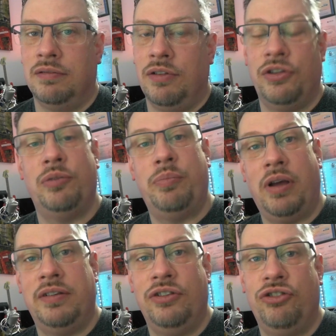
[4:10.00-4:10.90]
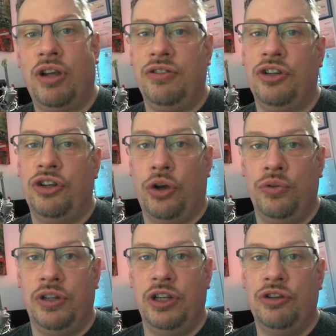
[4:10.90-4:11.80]
third parties changing
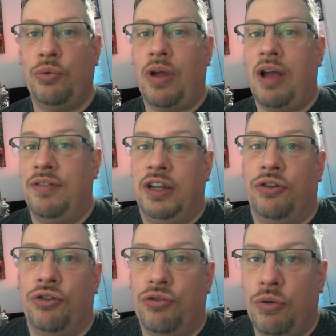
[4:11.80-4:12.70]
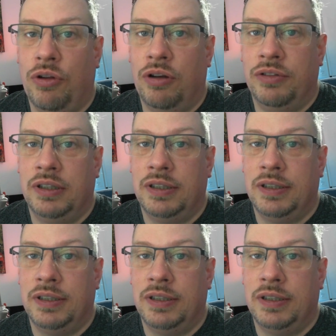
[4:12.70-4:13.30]
code that you don't have any control over.